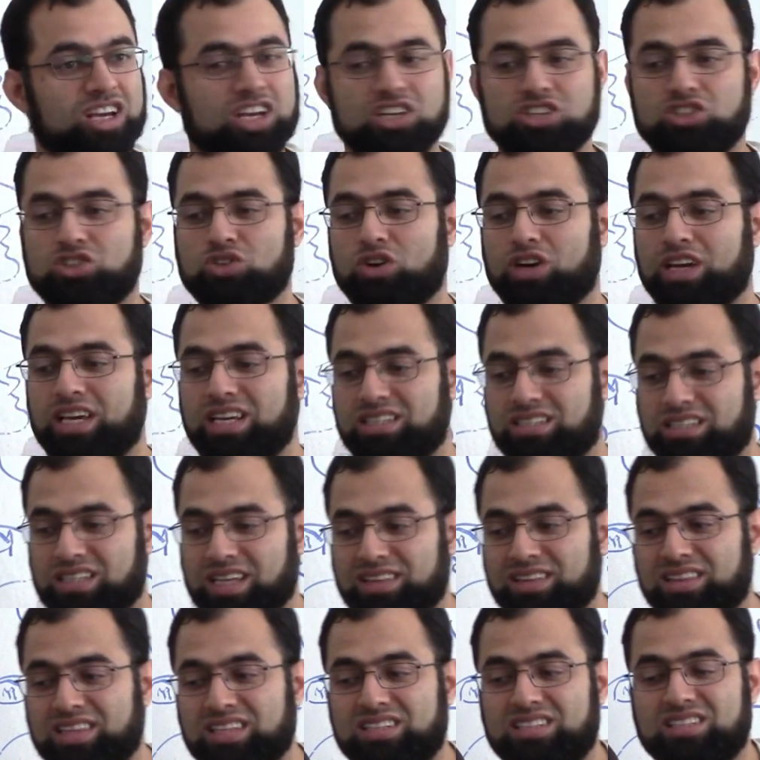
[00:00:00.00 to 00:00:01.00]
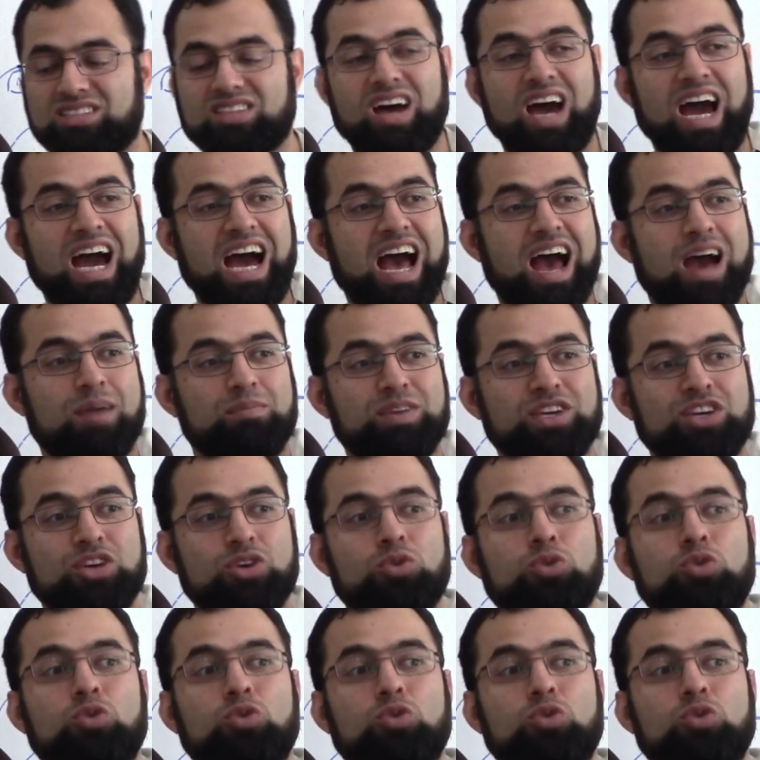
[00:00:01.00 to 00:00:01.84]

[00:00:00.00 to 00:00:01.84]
So he sent this Sahabi